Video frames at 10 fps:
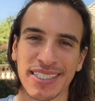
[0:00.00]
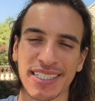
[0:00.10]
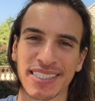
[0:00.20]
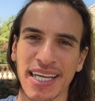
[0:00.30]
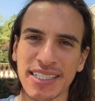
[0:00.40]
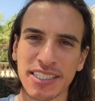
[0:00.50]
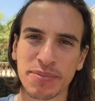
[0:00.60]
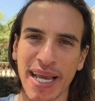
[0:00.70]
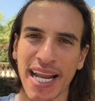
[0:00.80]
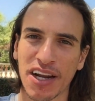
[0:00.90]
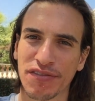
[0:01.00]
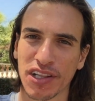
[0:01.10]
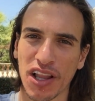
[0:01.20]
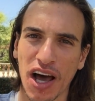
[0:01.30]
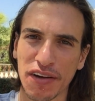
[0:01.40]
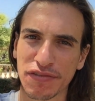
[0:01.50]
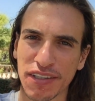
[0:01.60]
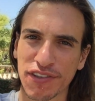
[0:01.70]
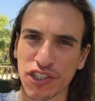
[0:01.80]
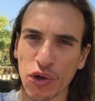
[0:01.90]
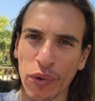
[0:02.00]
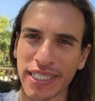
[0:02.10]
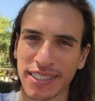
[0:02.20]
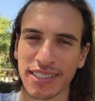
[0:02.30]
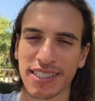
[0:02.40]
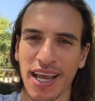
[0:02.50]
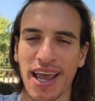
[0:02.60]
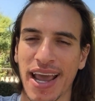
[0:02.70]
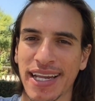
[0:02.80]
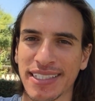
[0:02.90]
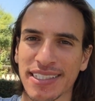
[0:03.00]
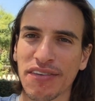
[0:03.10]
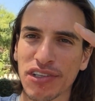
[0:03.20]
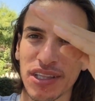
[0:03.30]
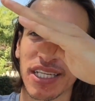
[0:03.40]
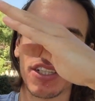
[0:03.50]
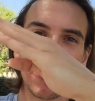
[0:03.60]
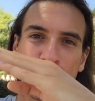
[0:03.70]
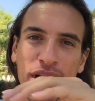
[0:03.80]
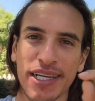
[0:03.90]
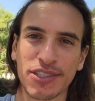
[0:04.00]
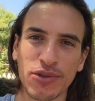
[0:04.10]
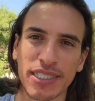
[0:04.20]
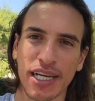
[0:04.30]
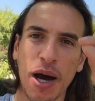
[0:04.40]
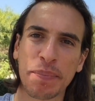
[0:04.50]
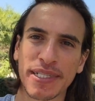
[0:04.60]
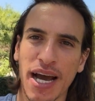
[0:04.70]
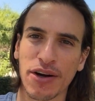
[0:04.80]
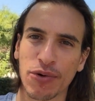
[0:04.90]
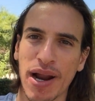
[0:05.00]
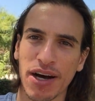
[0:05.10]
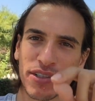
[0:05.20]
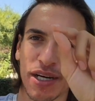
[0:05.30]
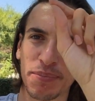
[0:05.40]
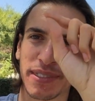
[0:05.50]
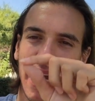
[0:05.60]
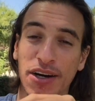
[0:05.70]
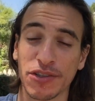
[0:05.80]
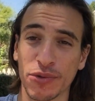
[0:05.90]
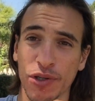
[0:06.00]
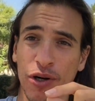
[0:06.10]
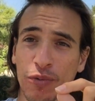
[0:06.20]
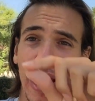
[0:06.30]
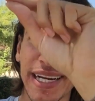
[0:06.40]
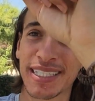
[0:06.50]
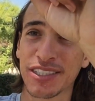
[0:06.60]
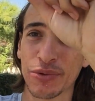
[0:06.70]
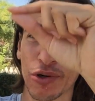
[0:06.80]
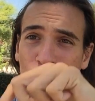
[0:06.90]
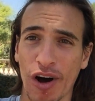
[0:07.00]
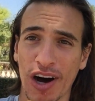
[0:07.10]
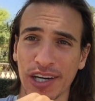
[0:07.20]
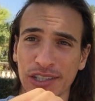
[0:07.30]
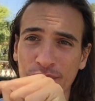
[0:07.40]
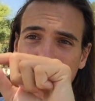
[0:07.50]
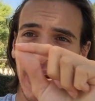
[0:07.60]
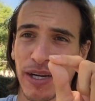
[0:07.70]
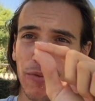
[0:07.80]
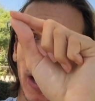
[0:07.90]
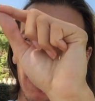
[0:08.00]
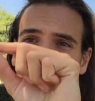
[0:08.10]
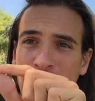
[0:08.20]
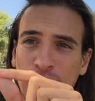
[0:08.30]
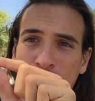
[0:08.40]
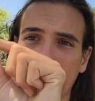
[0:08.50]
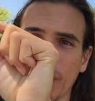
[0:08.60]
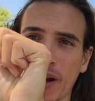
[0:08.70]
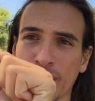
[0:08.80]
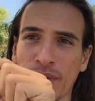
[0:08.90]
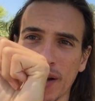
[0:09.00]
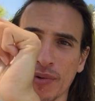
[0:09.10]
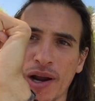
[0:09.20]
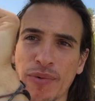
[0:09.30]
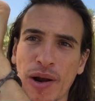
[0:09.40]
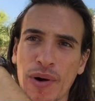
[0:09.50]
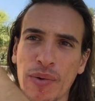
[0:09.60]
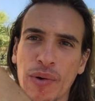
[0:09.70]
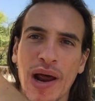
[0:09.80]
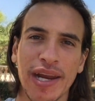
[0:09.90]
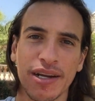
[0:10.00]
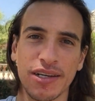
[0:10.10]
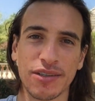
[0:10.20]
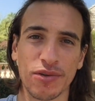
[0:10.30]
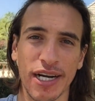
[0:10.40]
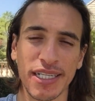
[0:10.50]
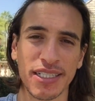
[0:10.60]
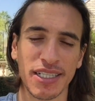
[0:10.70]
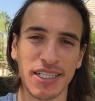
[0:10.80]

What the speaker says: Success is made out of a lot of different choices, and it's never linear, right? It's always like up, down, around, up, down. You were right, you were wrong, you were right, right, right, wrong, wrong, wrong, right, right, right, right, right, right?